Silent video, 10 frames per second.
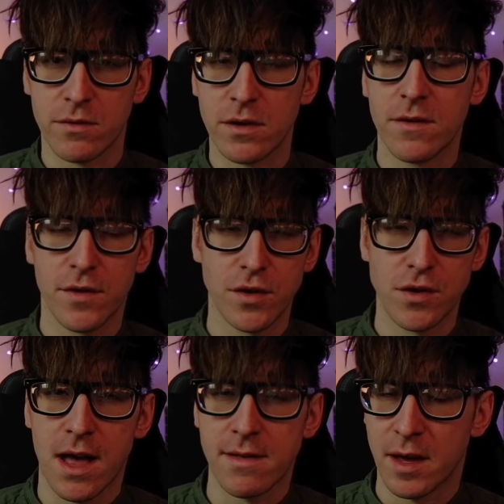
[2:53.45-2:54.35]
So you
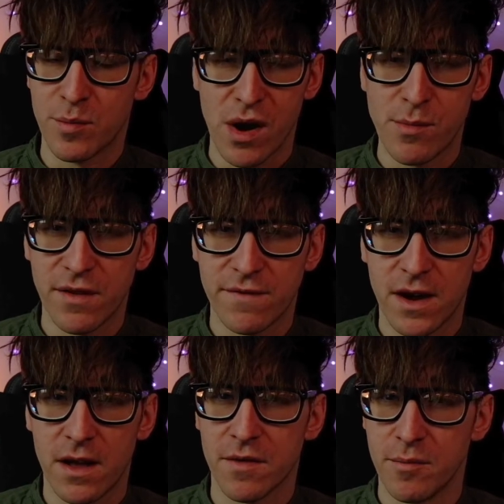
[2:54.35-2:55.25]
can't take Premiere
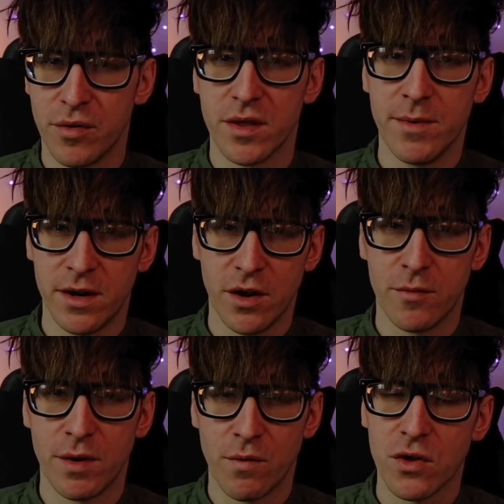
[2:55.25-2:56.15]
files and put them in Adobe
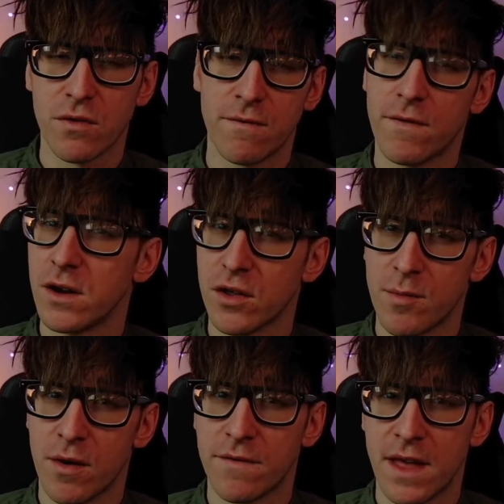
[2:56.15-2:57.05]
Rush and finish them off
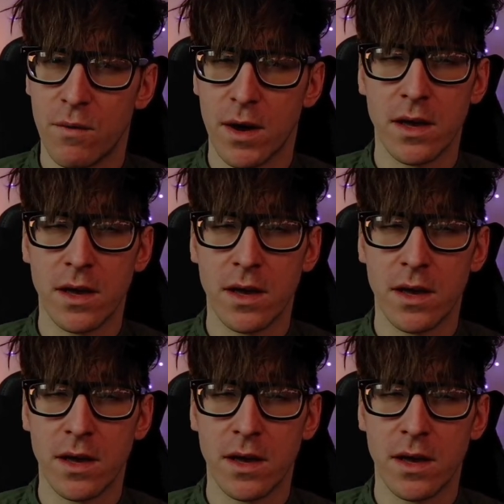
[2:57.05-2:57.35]
that way.